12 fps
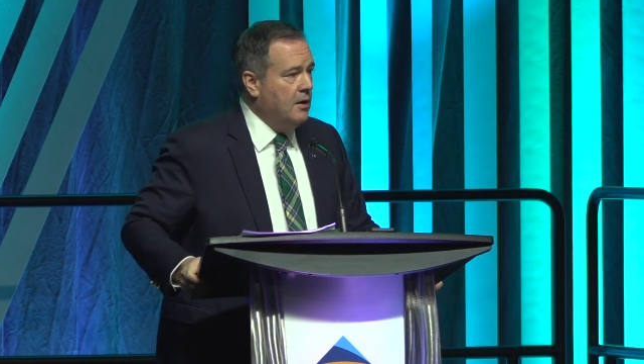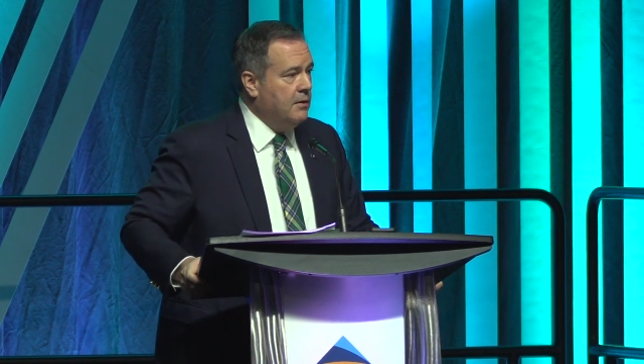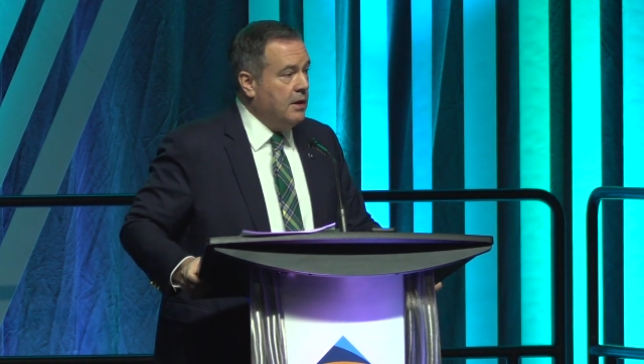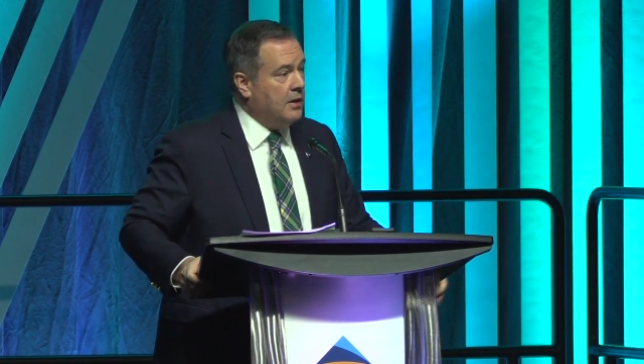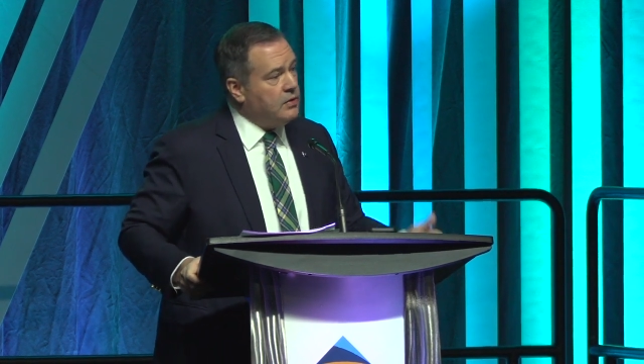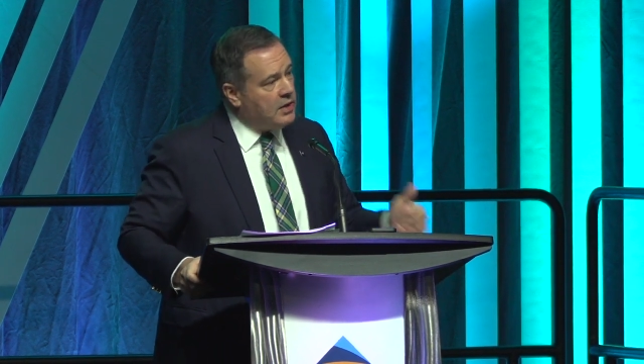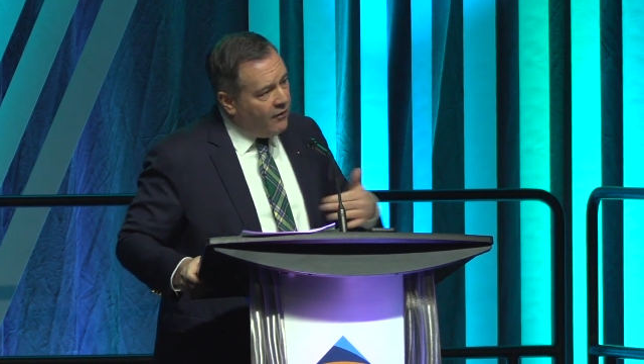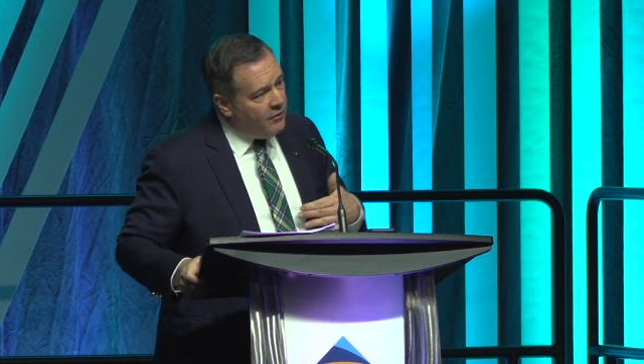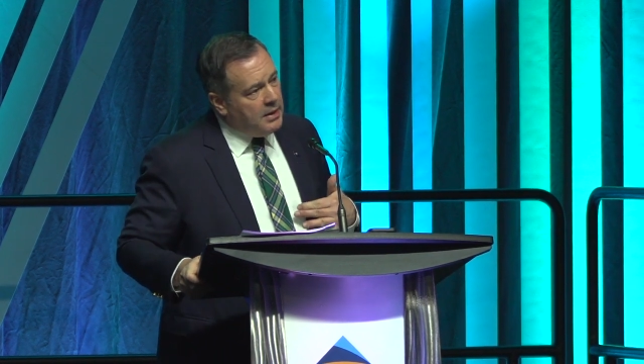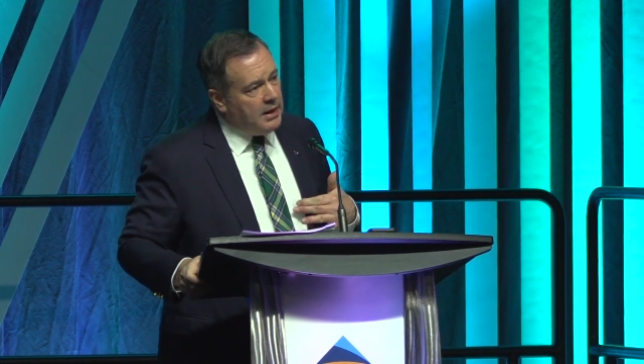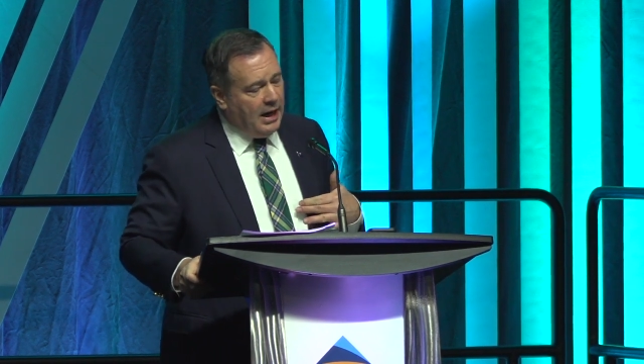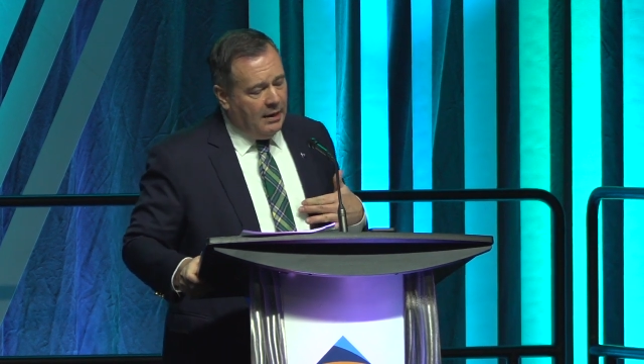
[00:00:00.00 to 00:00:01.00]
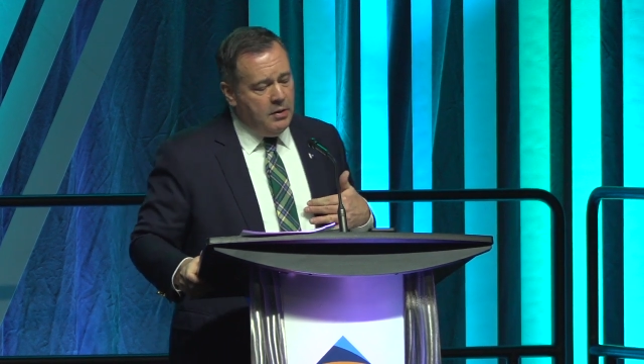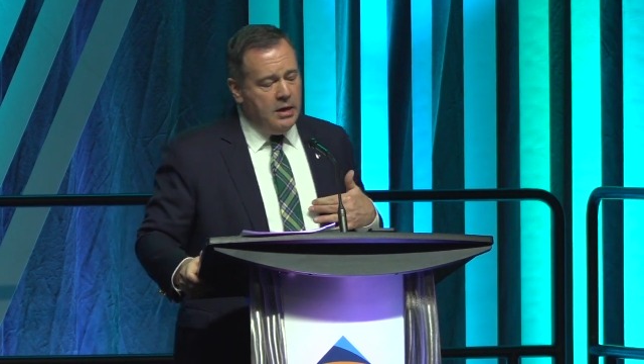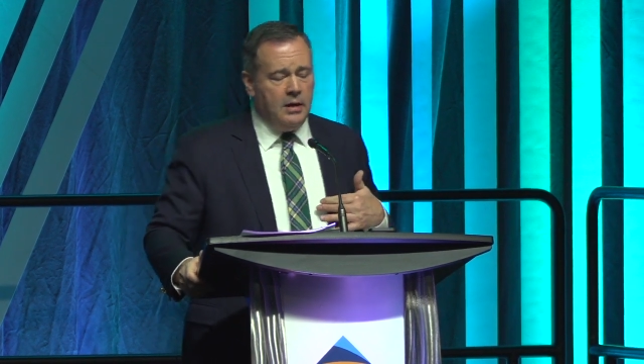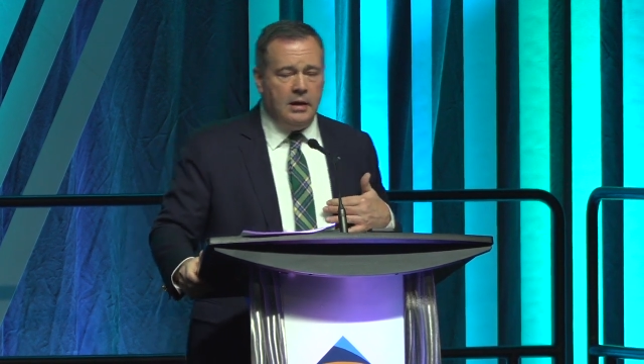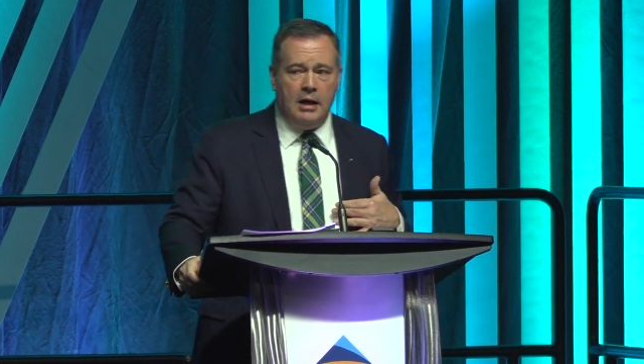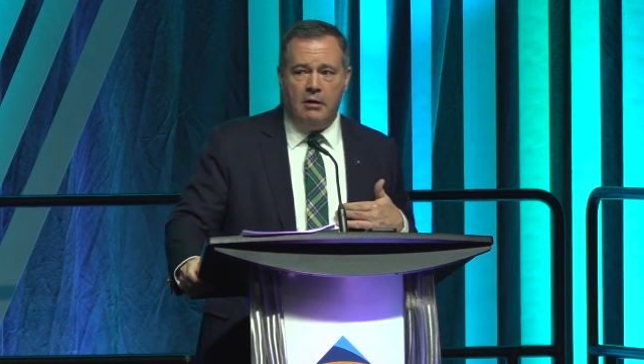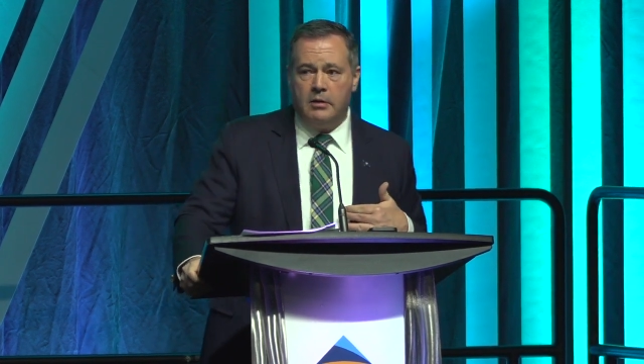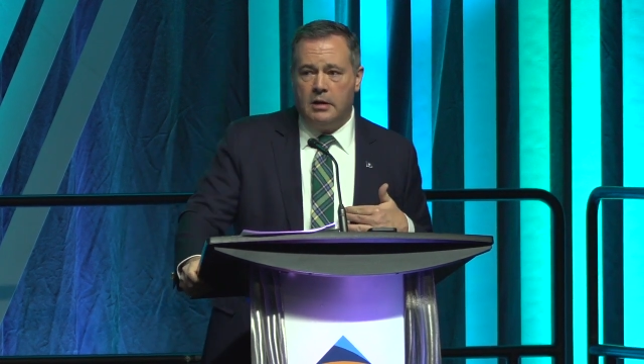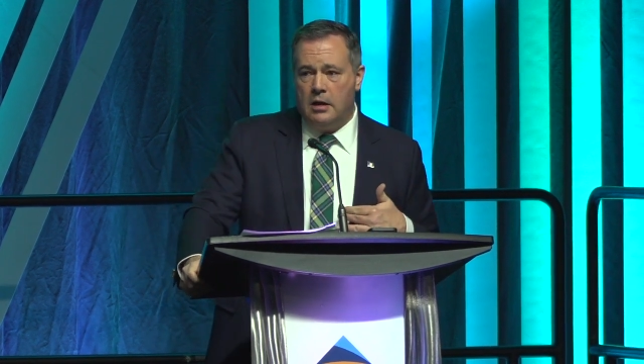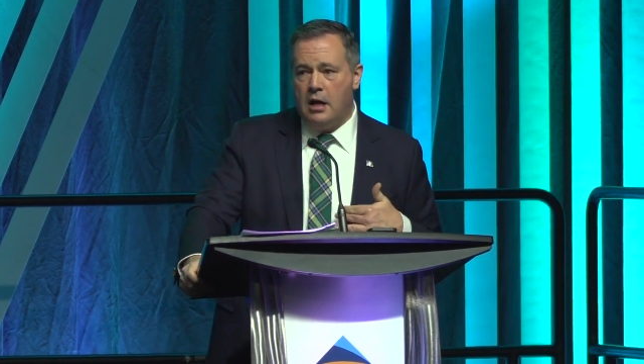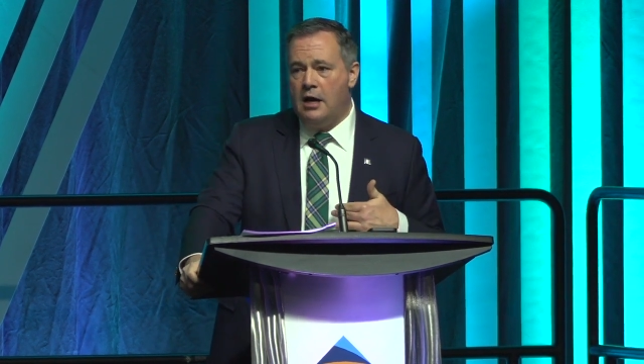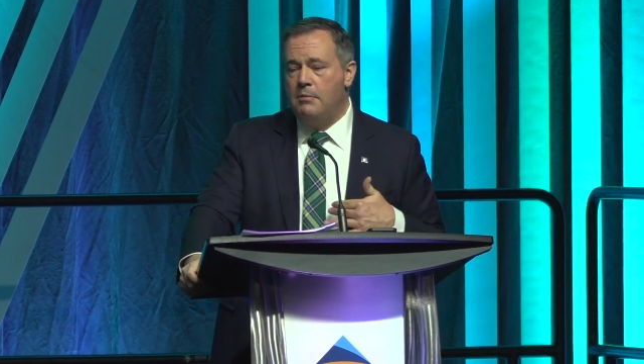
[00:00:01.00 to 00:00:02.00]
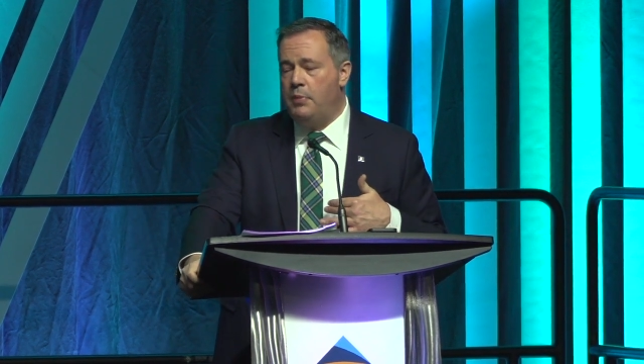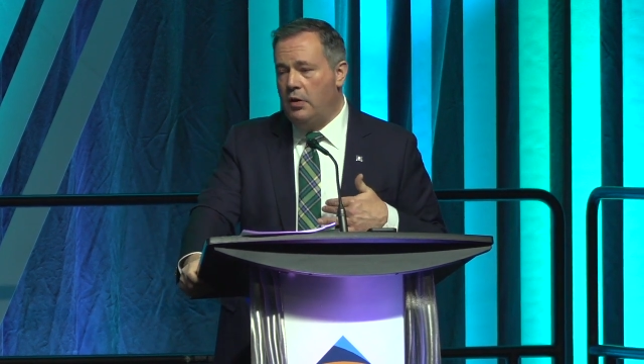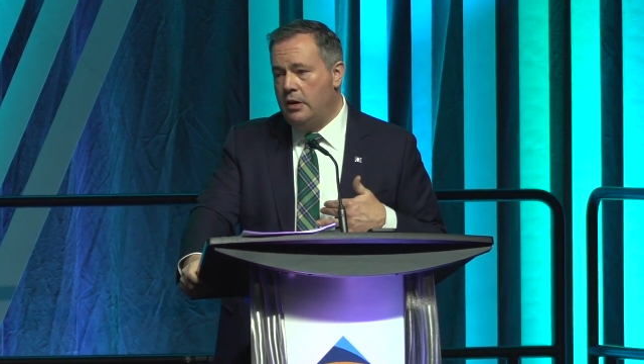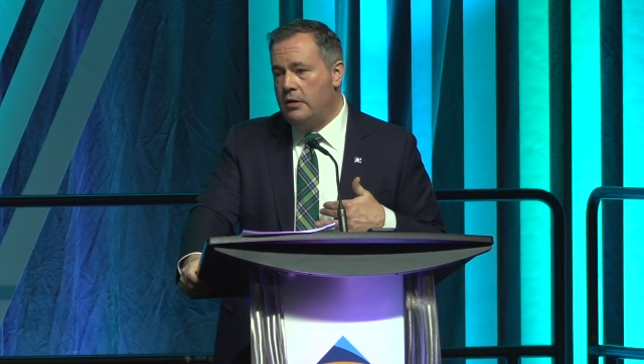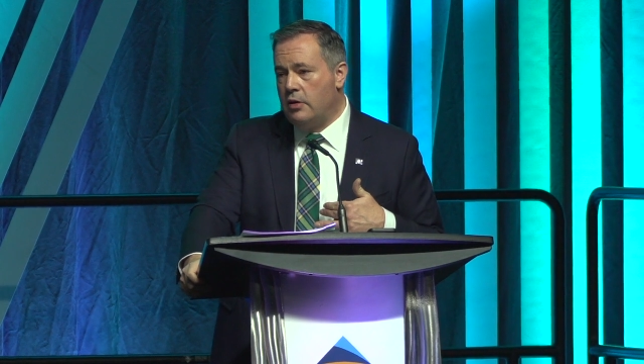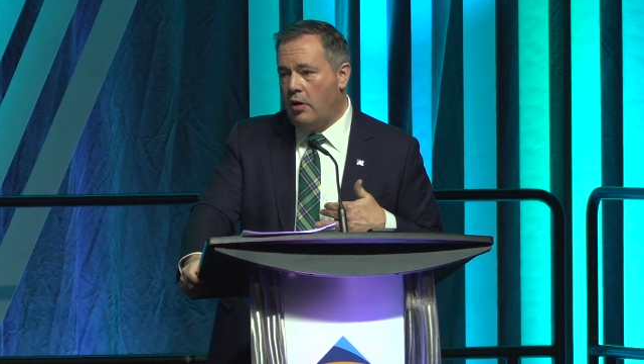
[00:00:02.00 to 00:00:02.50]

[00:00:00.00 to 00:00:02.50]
that this government came in and inherited a $9 billion